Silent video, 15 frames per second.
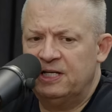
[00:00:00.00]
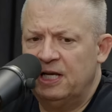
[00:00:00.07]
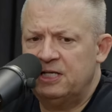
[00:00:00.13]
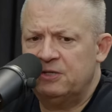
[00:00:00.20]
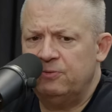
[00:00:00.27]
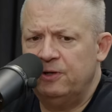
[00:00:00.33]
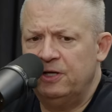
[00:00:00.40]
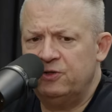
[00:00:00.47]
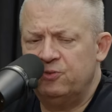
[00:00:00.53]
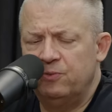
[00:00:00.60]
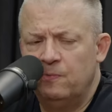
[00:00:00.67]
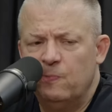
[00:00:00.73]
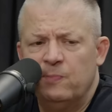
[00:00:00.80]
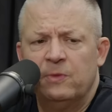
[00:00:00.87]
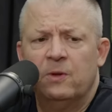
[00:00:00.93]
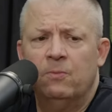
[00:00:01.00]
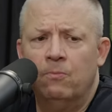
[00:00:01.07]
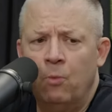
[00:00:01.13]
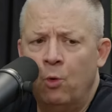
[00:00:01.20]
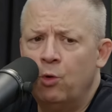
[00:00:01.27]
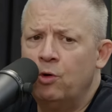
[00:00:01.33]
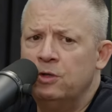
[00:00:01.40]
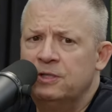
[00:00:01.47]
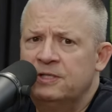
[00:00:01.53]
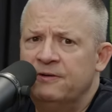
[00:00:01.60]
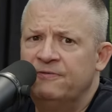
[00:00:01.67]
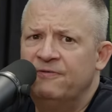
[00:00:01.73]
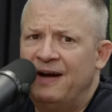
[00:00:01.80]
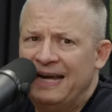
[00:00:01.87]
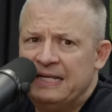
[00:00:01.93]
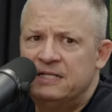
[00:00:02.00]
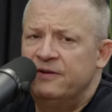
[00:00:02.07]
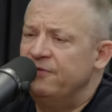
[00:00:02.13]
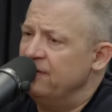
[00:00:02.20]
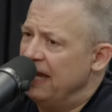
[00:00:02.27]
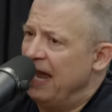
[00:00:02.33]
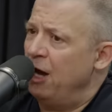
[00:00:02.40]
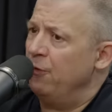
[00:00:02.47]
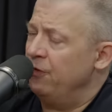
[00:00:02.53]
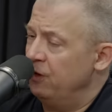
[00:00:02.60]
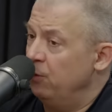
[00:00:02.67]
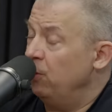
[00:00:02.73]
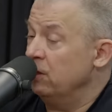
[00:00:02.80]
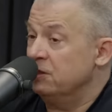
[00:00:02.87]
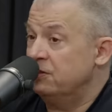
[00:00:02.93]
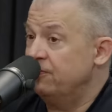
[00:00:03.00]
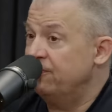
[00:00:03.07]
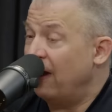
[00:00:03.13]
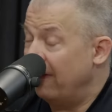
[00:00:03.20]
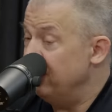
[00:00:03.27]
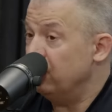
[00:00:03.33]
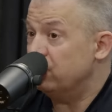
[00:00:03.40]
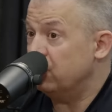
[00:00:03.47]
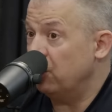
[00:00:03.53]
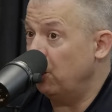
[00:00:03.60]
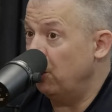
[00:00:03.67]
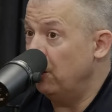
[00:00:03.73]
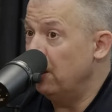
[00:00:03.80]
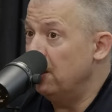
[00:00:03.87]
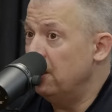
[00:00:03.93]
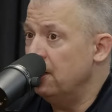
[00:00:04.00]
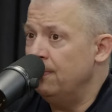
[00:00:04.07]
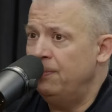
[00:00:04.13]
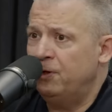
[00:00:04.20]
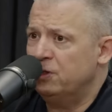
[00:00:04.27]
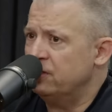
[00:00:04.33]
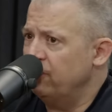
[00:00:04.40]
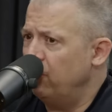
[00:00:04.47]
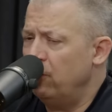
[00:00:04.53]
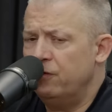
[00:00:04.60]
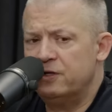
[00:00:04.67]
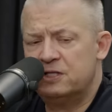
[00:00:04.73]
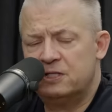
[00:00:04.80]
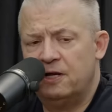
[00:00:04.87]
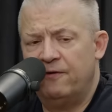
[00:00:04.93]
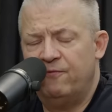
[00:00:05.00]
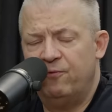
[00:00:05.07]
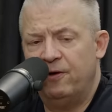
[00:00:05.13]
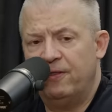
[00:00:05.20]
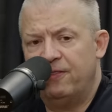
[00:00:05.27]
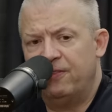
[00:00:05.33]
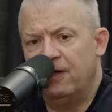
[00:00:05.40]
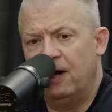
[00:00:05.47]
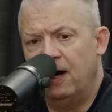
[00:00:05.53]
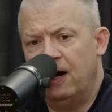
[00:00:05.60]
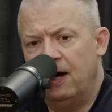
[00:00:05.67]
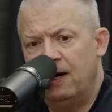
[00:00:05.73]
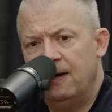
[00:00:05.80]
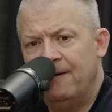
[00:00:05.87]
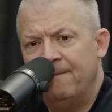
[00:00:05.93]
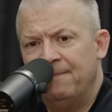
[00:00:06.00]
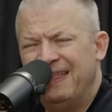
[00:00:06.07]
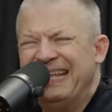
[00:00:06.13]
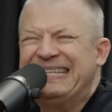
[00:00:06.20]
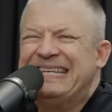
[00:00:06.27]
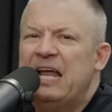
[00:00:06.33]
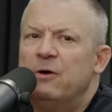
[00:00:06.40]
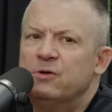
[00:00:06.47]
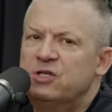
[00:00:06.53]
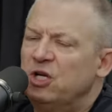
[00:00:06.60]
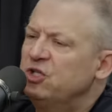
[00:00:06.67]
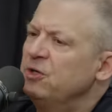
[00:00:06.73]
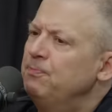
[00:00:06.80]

it's it's more divisive now than it was five years ago because of all the stuff with. Uh, it's now such